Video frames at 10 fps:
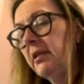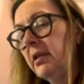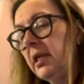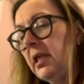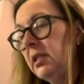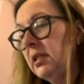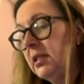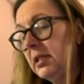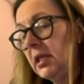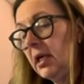thread
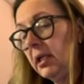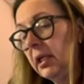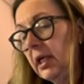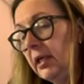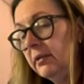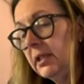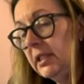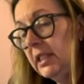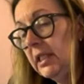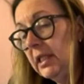stuck. How
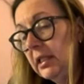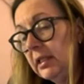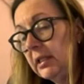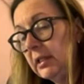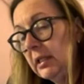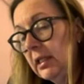dare it?